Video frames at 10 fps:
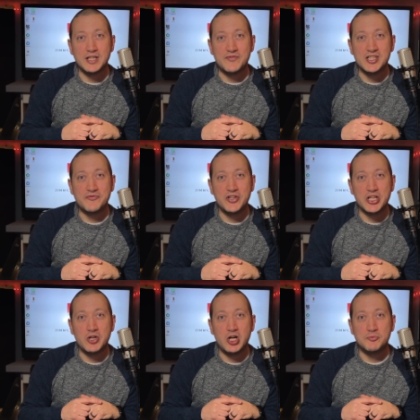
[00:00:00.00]
If this
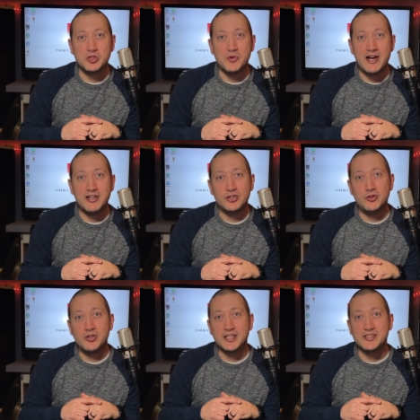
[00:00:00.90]
video helped you out at
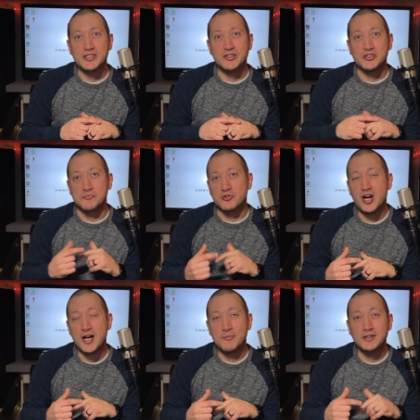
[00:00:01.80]
all, consider
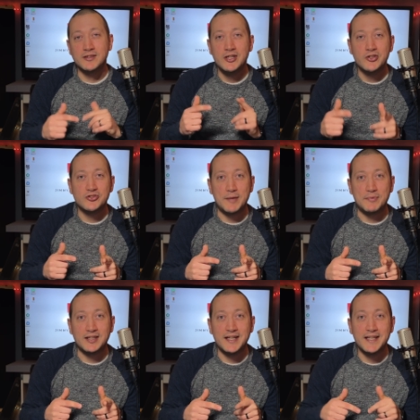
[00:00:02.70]
subscribing, drop a
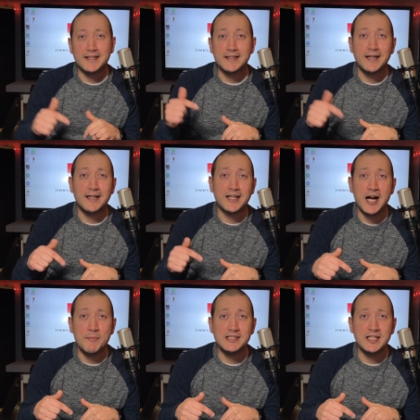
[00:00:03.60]
like, and
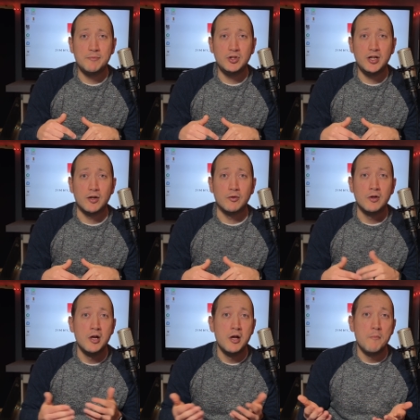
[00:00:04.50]
comment down below.
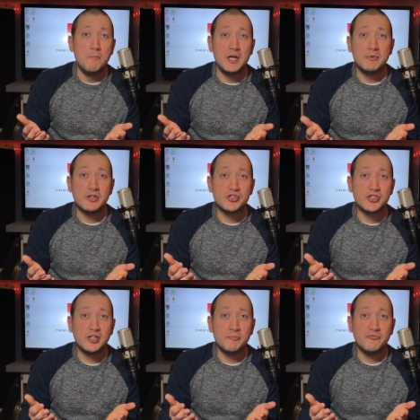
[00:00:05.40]
Maybe there's
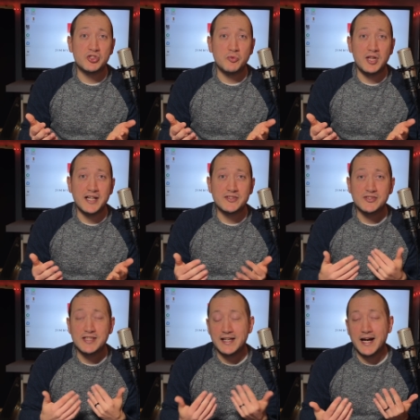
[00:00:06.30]
some
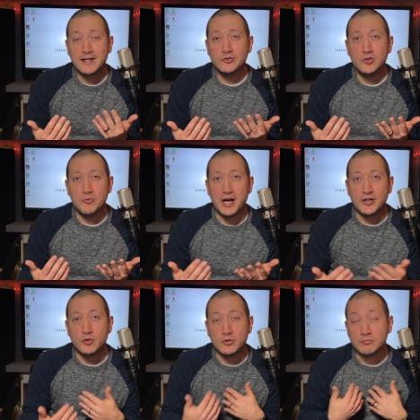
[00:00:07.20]
visualizers that I don't know about
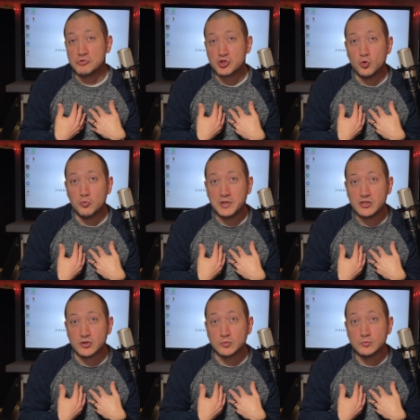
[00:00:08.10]
you can school me
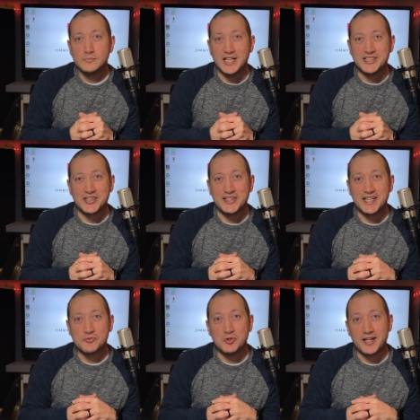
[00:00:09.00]
to. Until the
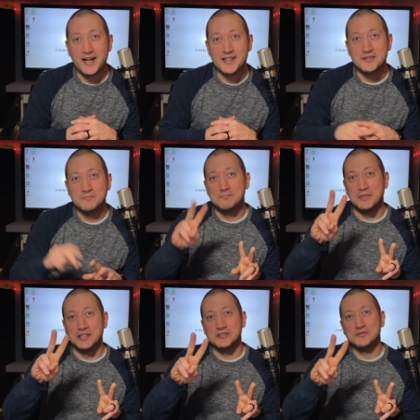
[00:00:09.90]
next one, guys.
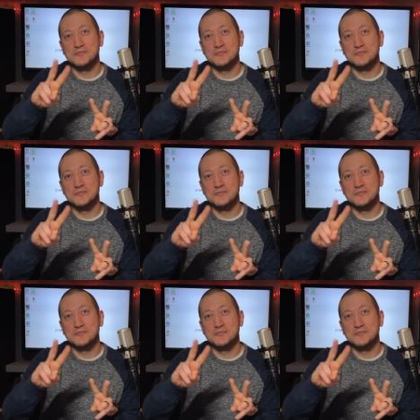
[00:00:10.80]
Peace.